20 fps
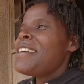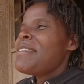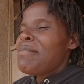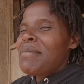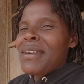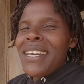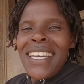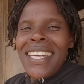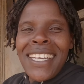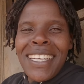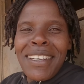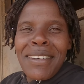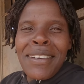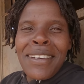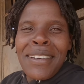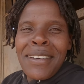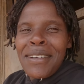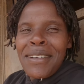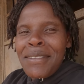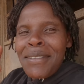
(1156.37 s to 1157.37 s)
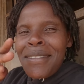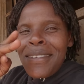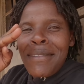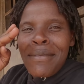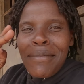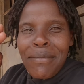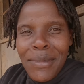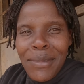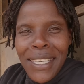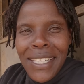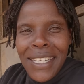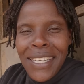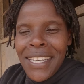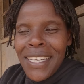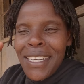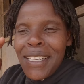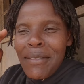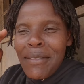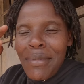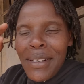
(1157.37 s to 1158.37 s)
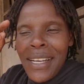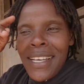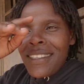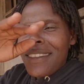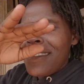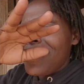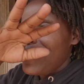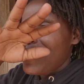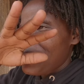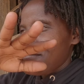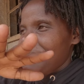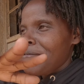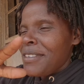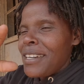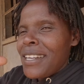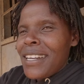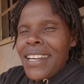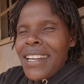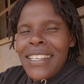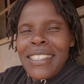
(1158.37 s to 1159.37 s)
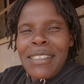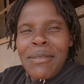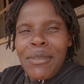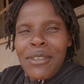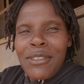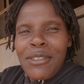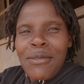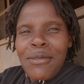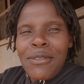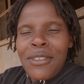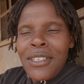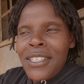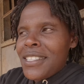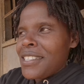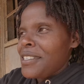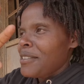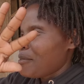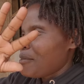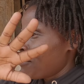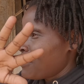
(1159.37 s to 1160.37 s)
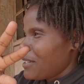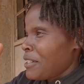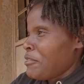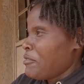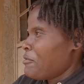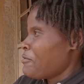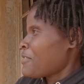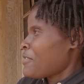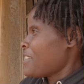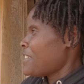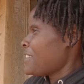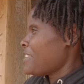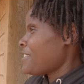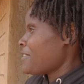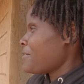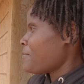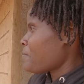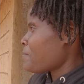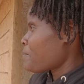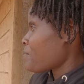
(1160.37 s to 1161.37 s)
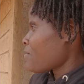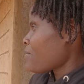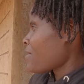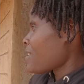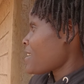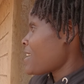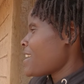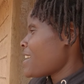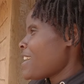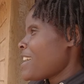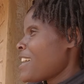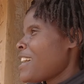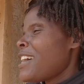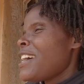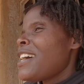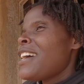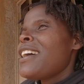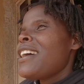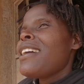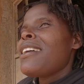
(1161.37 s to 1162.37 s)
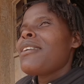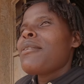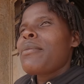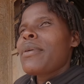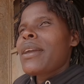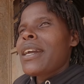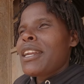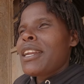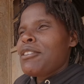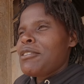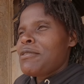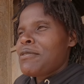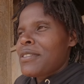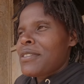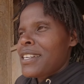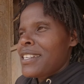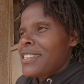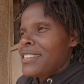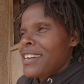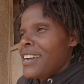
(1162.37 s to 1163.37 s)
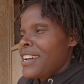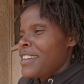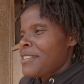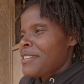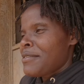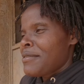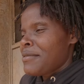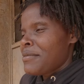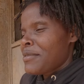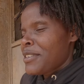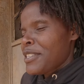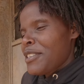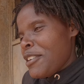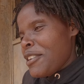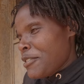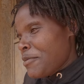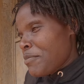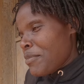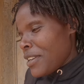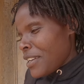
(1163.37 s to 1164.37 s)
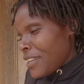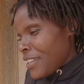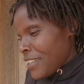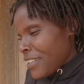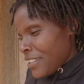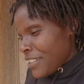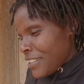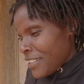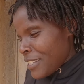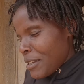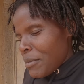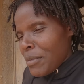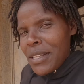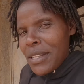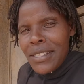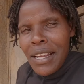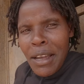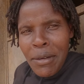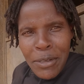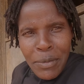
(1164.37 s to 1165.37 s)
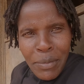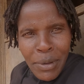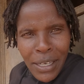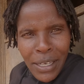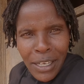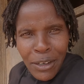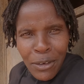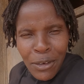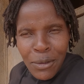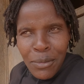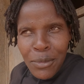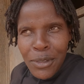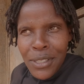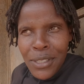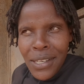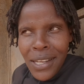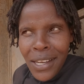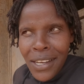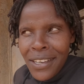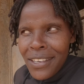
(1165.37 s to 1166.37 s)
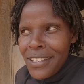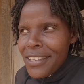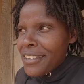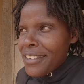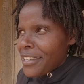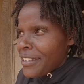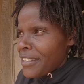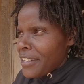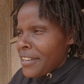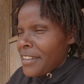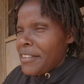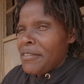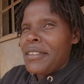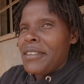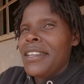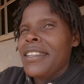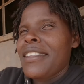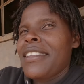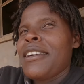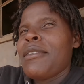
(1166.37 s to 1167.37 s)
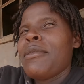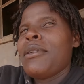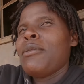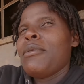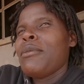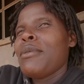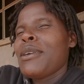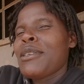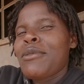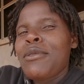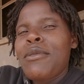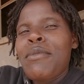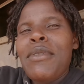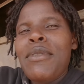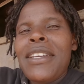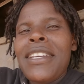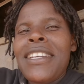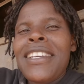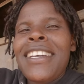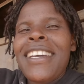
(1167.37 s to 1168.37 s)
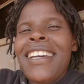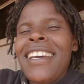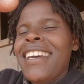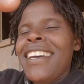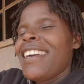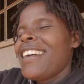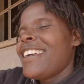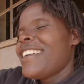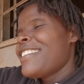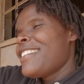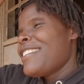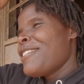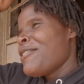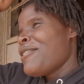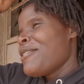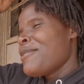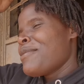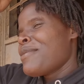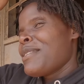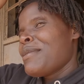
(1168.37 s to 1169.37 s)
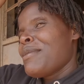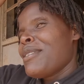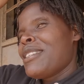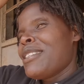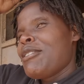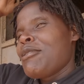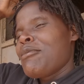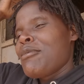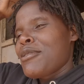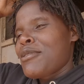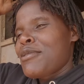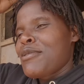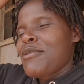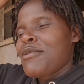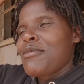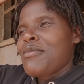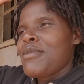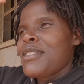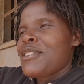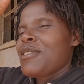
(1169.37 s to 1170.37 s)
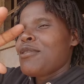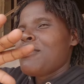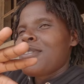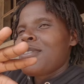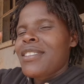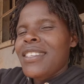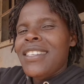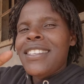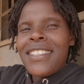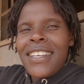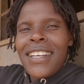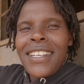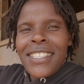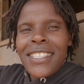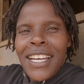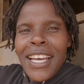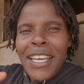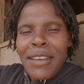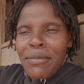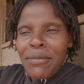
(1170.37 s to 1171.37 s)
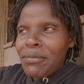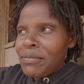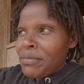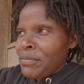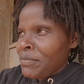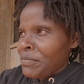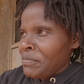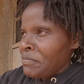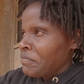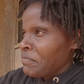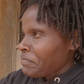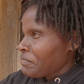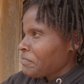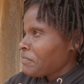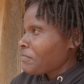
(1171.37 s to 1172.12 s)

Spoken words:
me plus very large amount of water, we are not friends. We are not friends, guys. Reasons being, sometimes back I almost died at the river there when we were swimming. The water almost took me. So since that time,